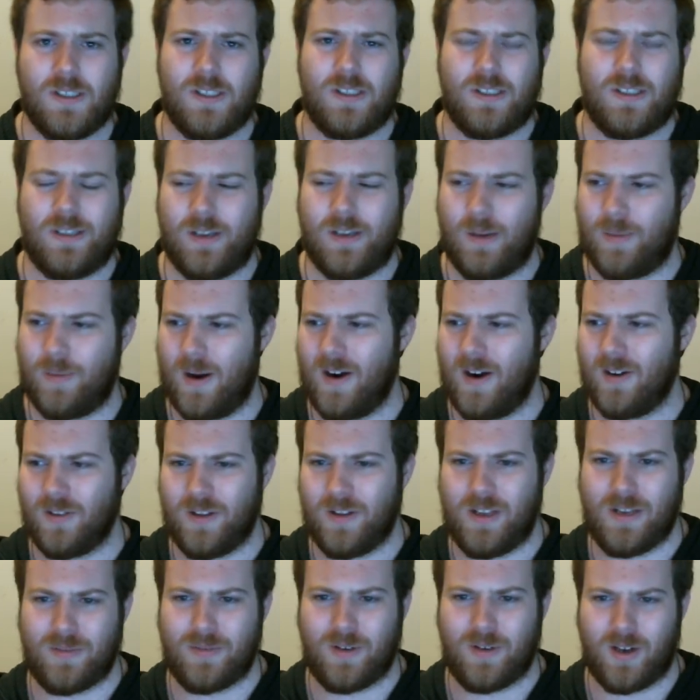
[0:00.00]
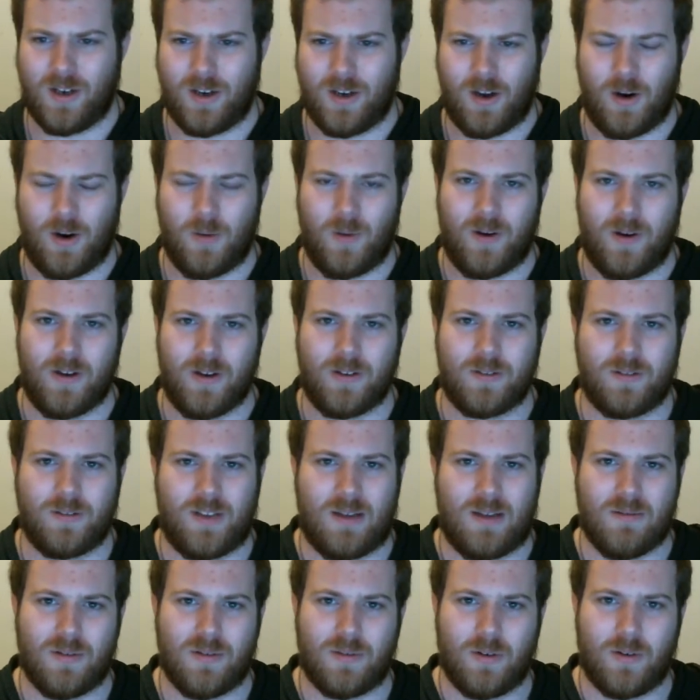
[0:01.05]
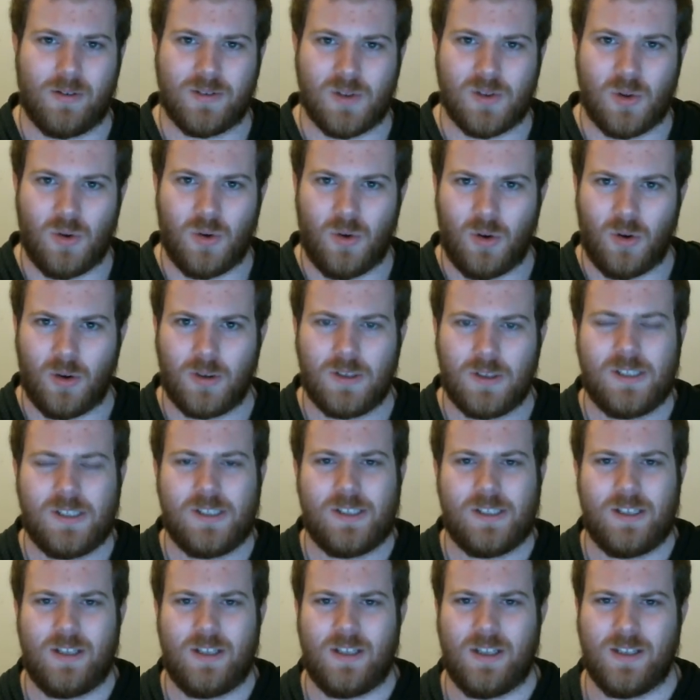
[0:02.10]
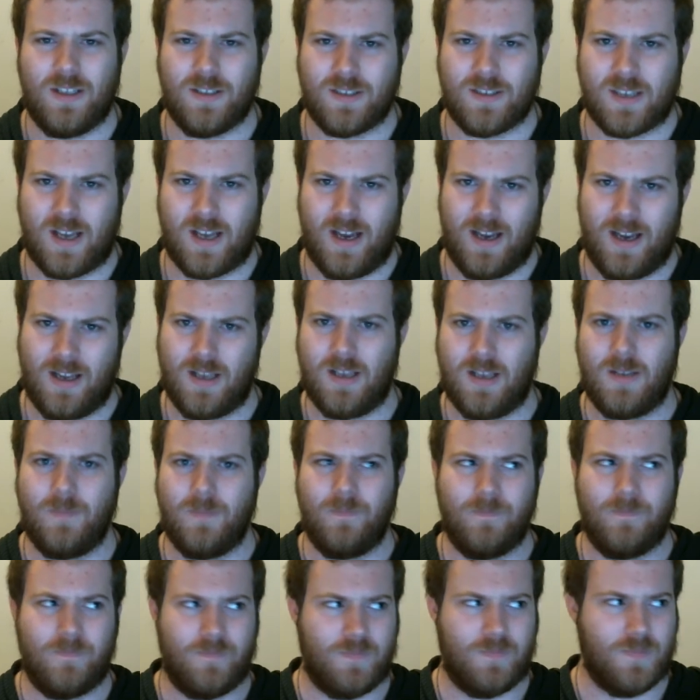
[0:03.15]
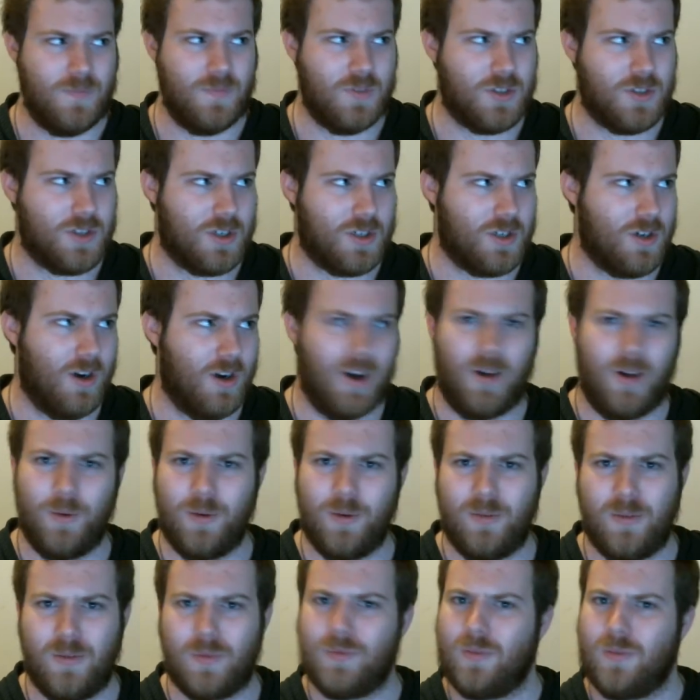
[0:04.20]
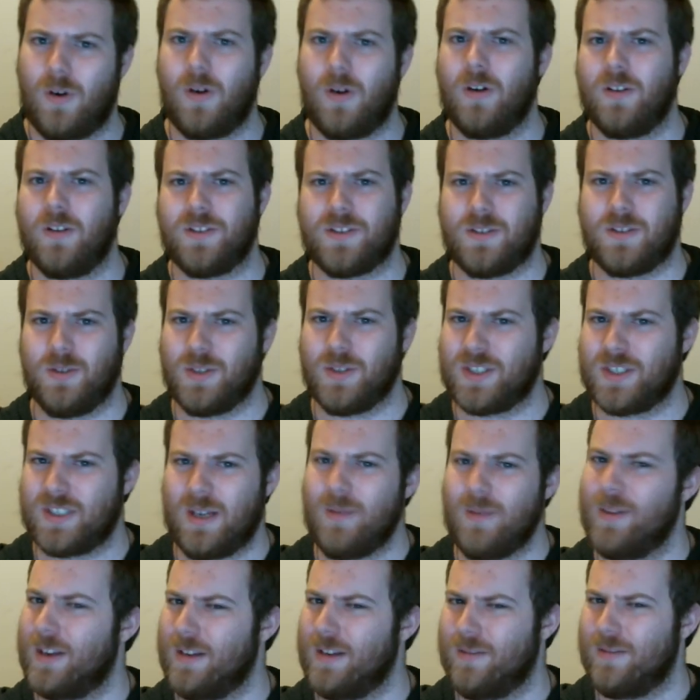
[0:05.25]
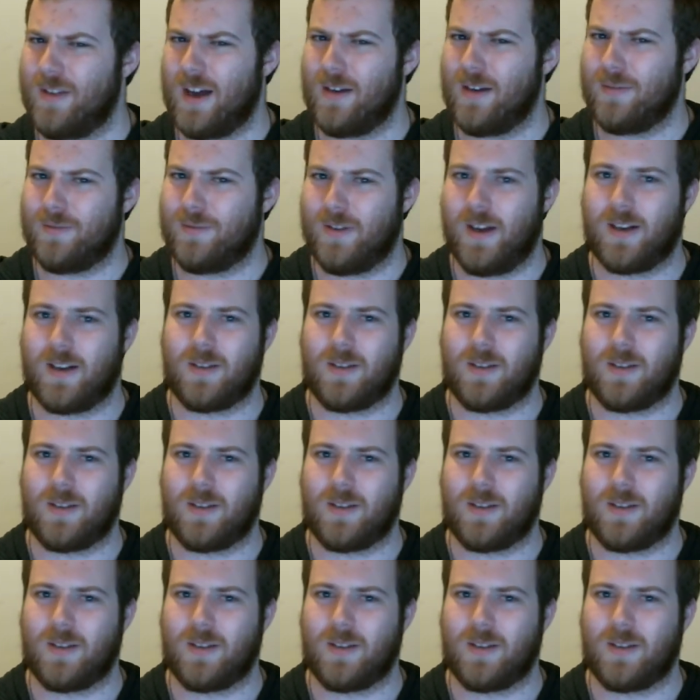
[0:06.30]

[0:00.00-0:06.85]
apparently, if I know my Game of Thrones lore, is a child of the forest or something of that effect.